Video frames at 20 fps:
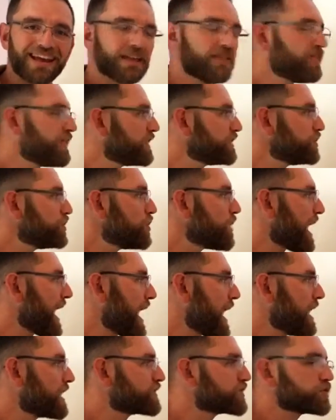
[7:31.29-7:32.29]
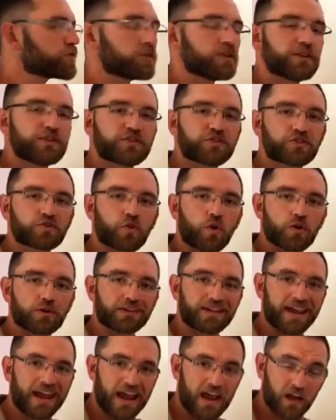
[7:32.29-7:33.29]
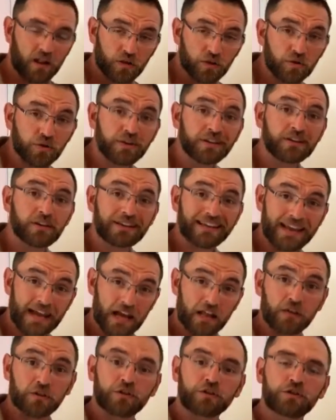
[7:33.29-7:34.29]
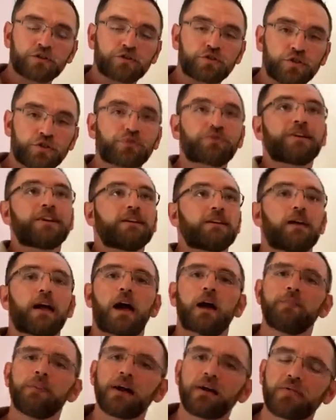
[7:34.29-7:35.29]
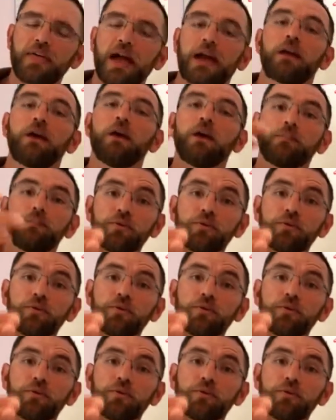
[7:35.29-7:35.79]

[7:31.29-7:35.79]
and then you actually start calendaring, how about that?